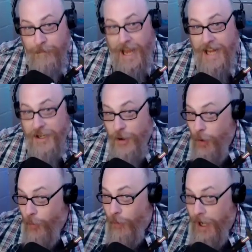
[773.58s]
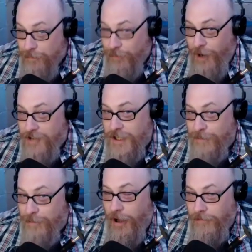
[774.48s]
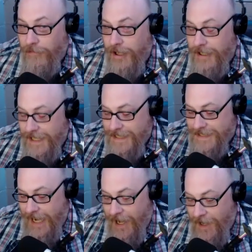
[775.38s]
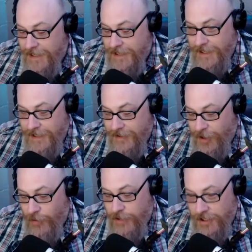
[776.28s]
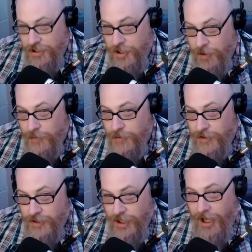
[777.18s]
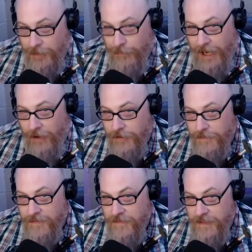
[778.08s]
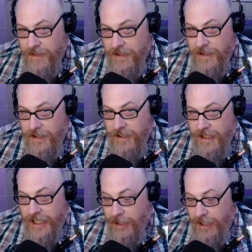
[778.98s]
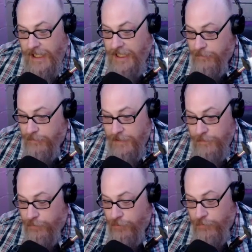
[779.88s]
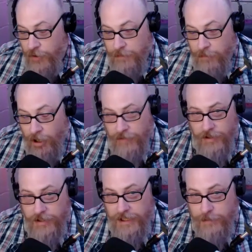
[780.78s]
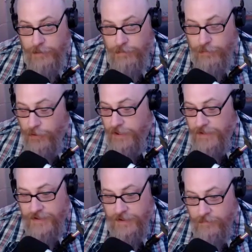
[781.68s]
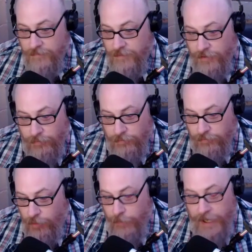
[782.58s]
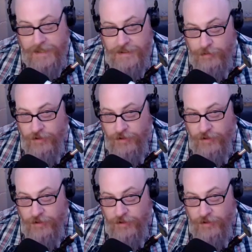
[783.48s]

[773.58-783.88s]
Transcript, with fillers: matter what project Paul Rudd is on Conan's show to talk about. He he could be promoting Marvel. He could be promoting some g- romance